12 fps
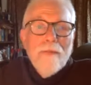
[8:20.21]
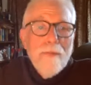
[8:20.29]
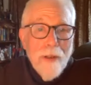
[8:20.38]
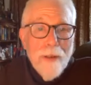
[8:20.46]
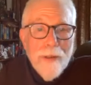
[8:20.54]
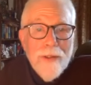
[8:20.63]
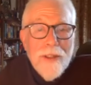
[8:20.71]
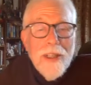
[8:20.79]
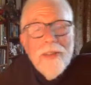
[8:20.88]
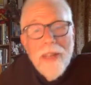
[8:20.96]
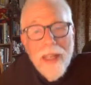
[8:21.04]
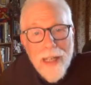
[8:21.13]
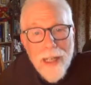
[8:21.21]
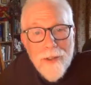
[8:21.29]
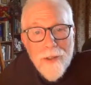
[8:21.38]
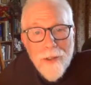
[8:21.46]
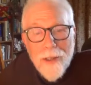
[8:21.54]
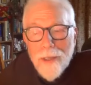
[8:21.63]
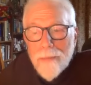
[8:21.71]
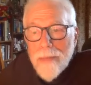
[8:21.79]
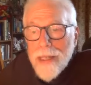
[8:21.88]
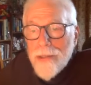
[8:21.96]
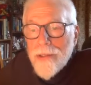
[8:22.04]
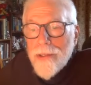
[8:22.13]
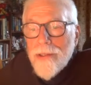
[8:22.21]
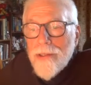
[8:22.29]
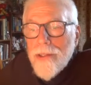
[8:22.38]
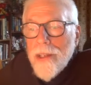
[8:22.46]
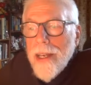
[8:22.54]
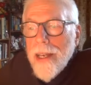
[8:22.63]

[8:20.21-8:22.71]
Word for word: first, and then I joined the Masons.